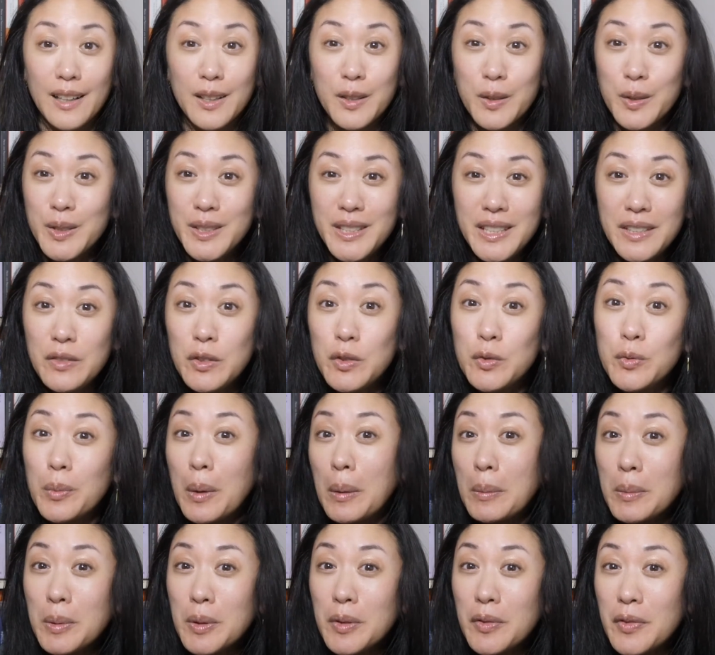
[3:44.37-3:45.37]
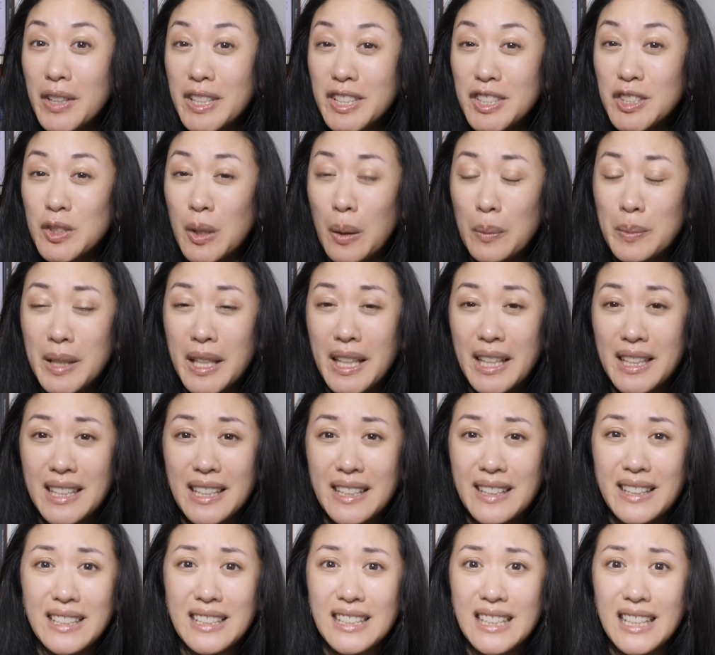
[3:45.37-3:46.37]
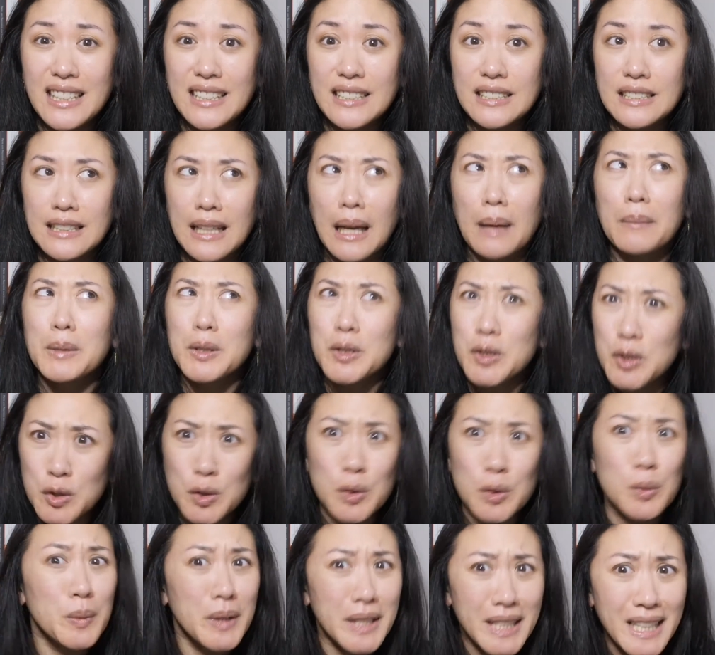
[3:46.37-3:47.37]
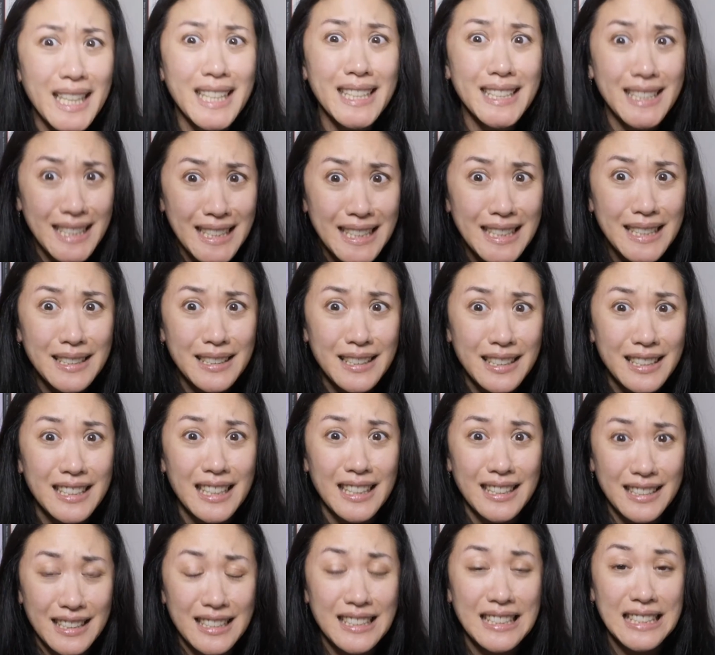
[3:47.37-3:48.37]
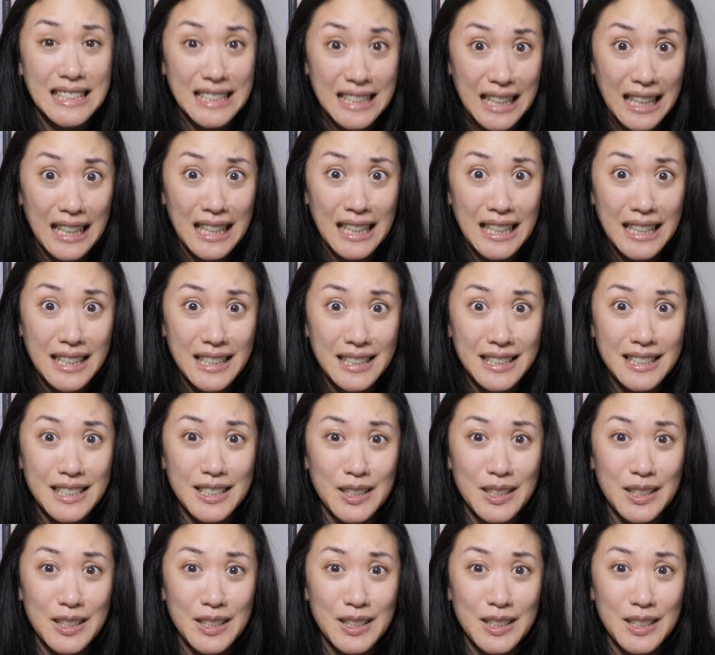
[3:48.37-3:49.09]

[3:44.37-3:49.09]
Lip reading: I couldn't even remember if I stopped at any of the lights. I'm assuming I did because I didn't die.